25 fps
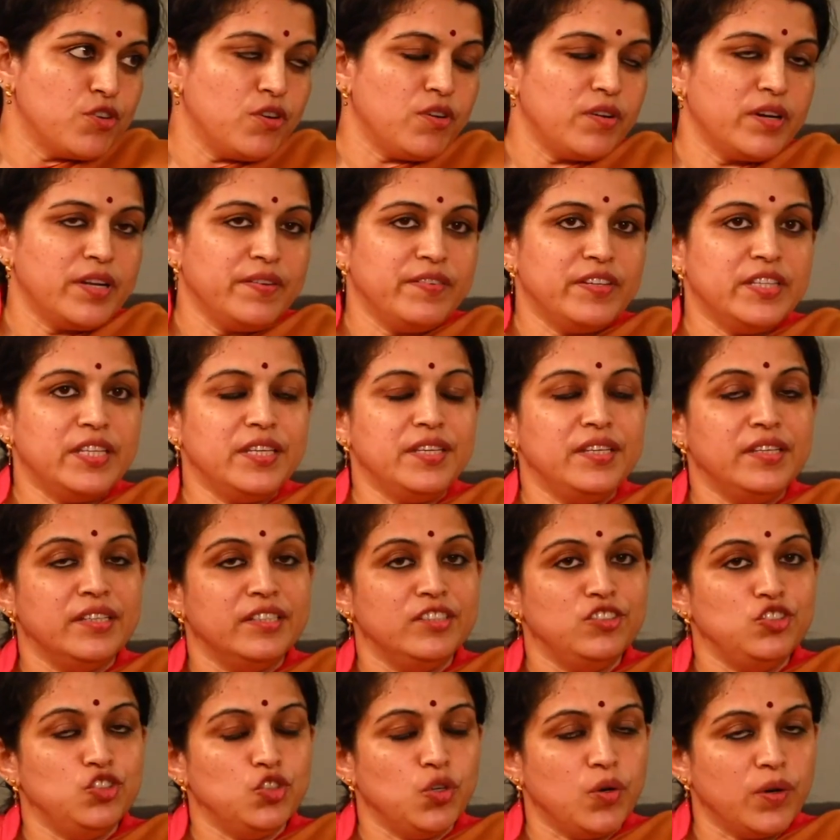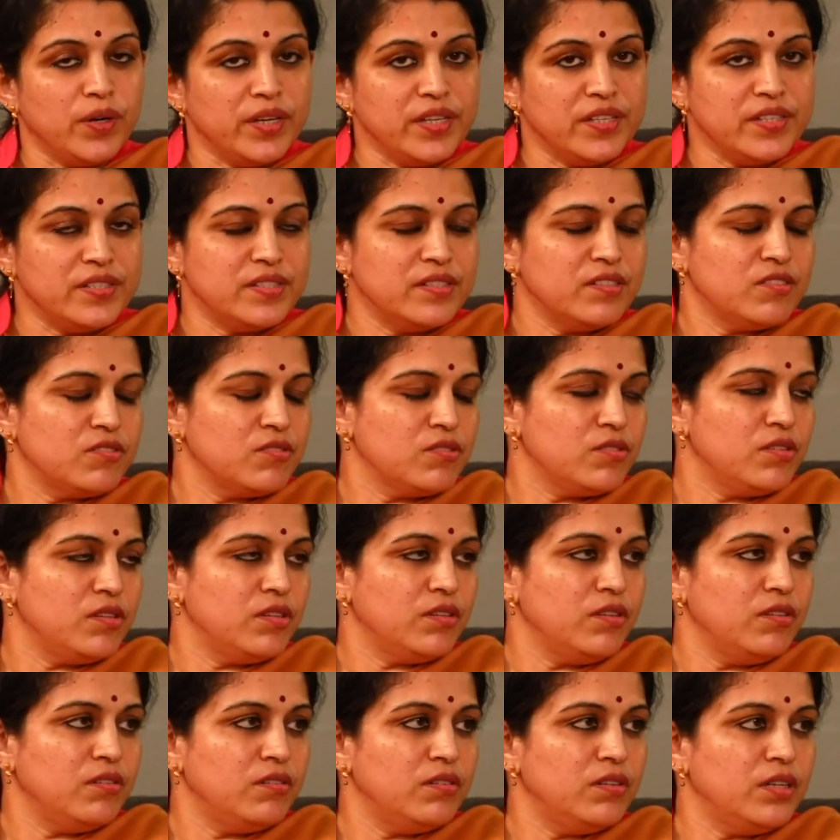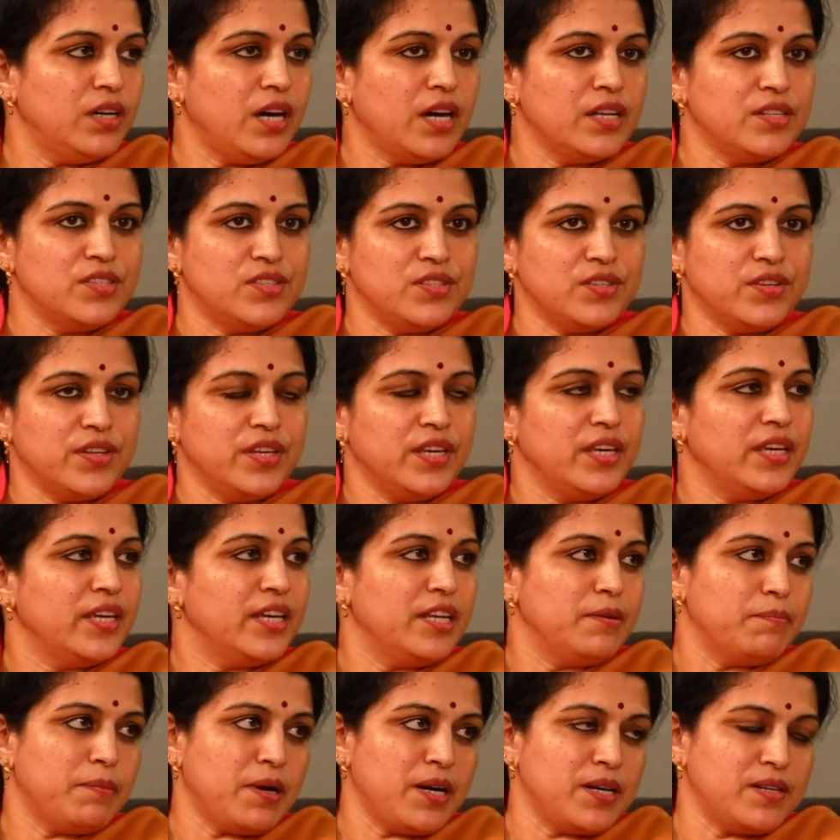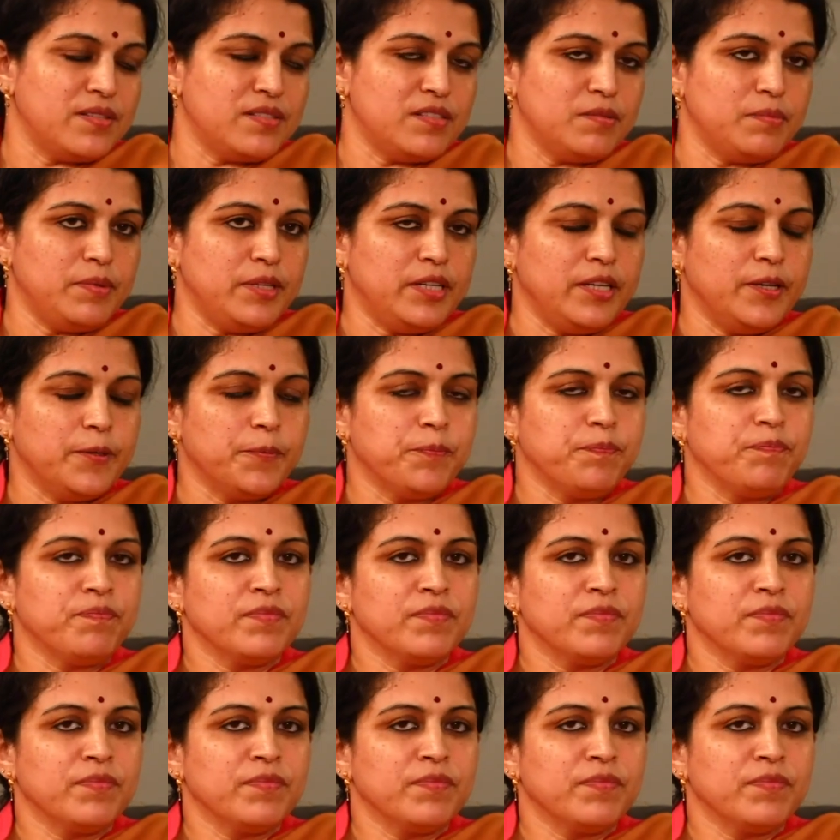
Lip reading: or whether he enjoys answering and participating.